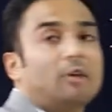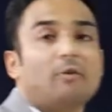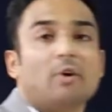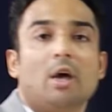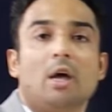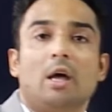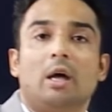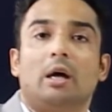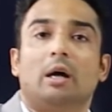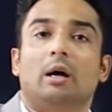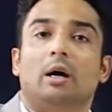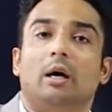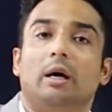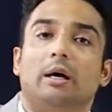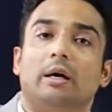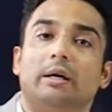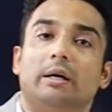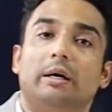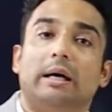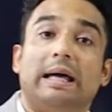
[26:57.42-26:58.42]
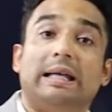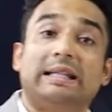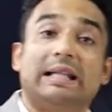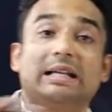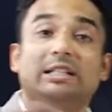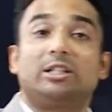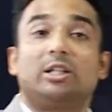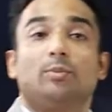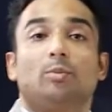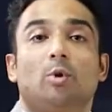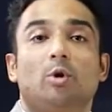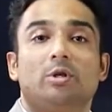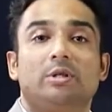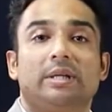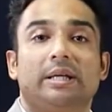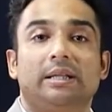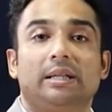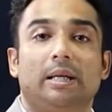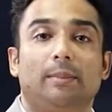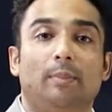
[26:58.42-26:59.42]
of uh,
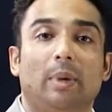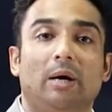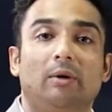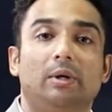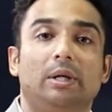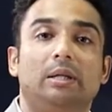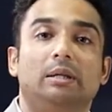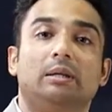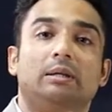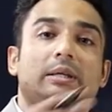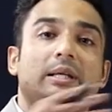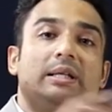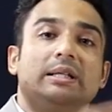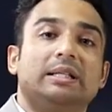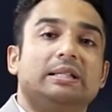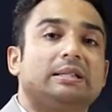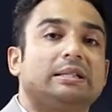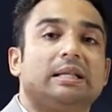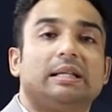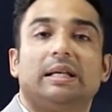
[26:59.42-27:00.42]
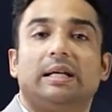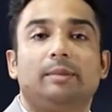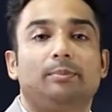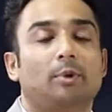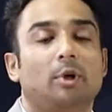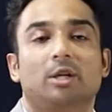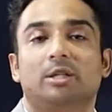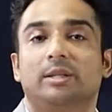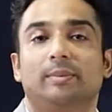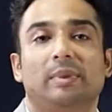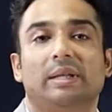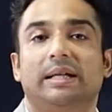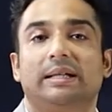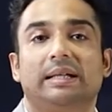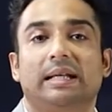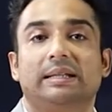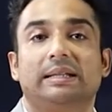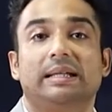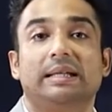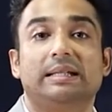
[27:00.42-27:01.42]
anastomosing the bowel, the distal end, proximal
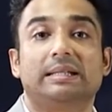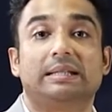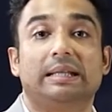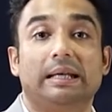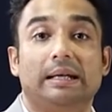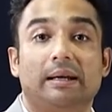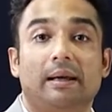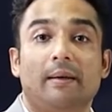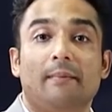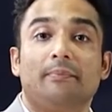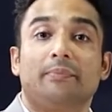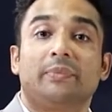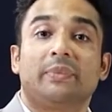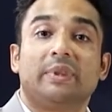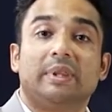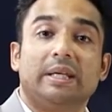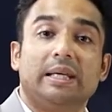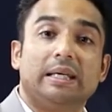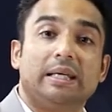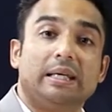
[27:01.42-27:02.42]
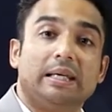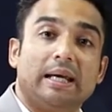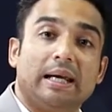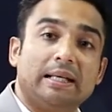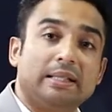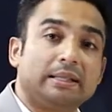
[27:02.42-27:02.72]
end, nothing is there. The